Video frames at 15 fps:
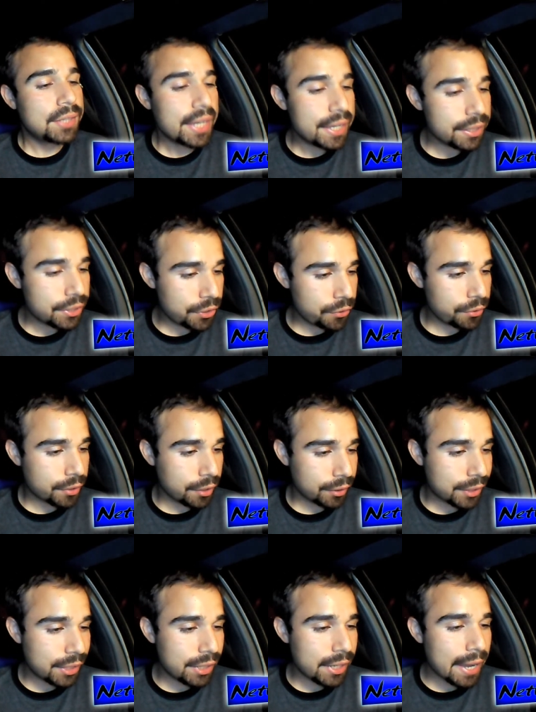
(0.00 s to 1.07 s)
Thank you,
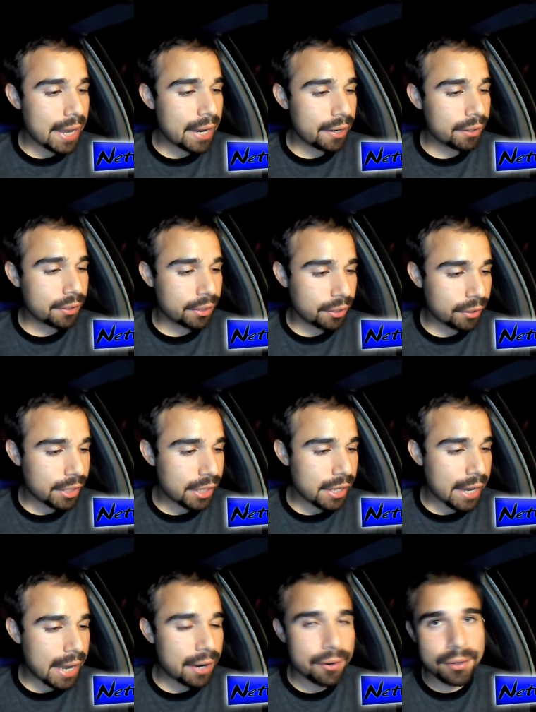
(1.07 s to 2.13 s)
Cookie uh,
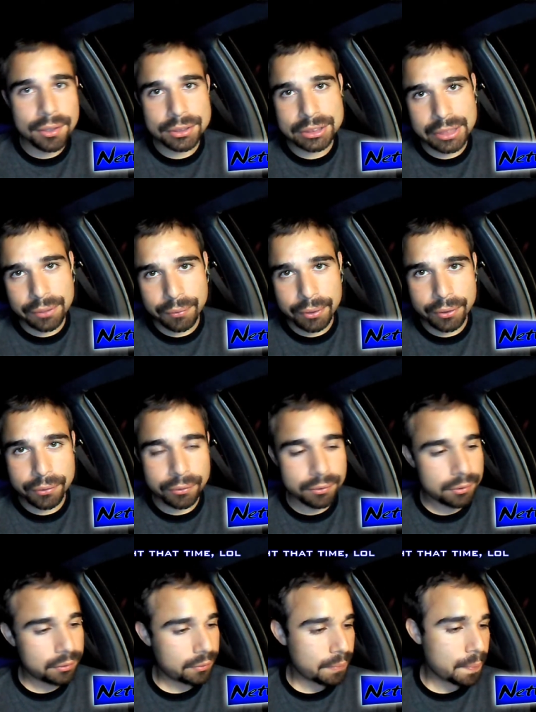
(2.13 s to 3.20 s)
Cookie Hour Zero.
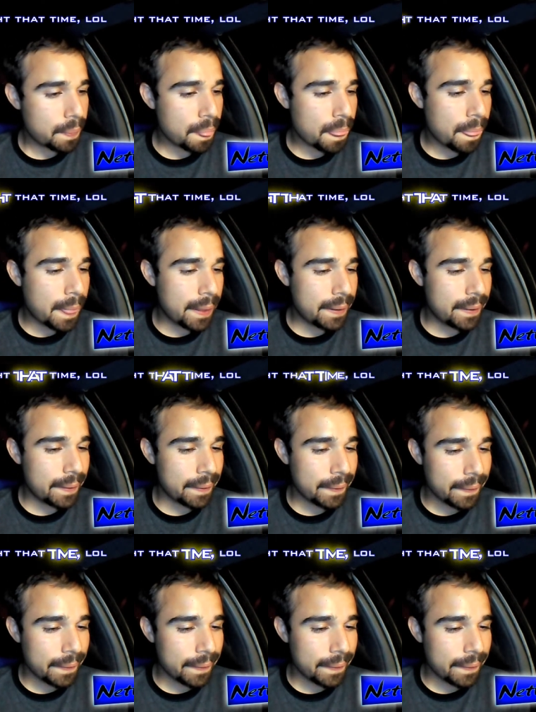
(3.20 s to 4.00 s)
uh,